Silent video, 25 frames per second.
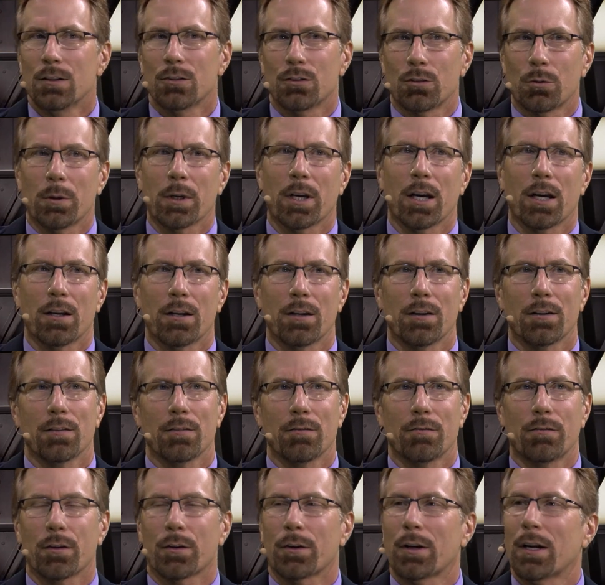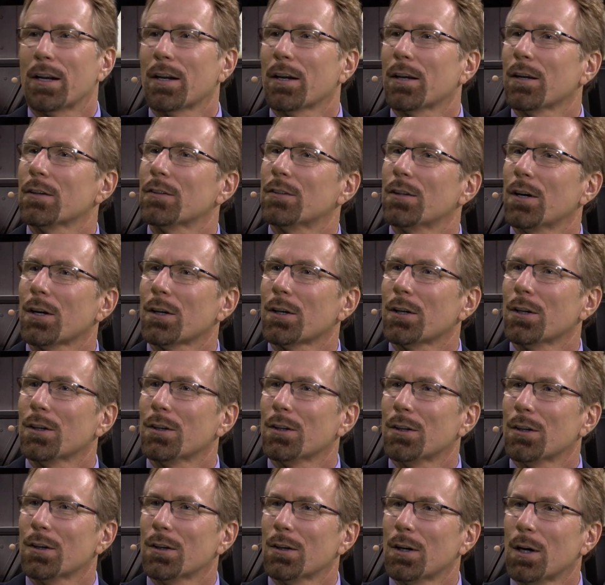So we got to figure out how to talk you
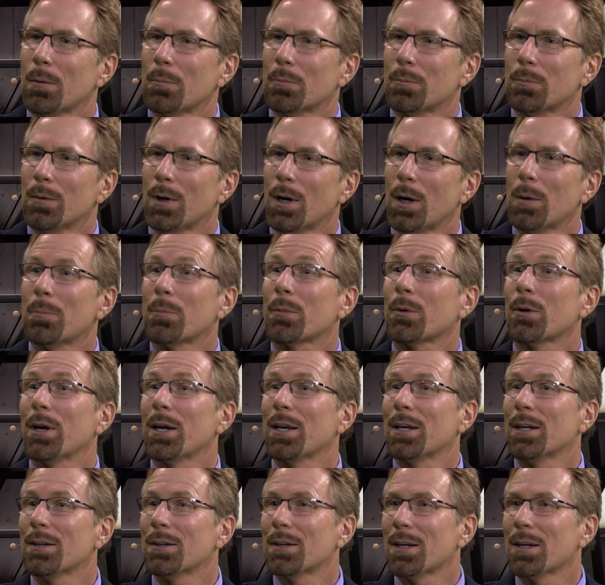into up- upgrading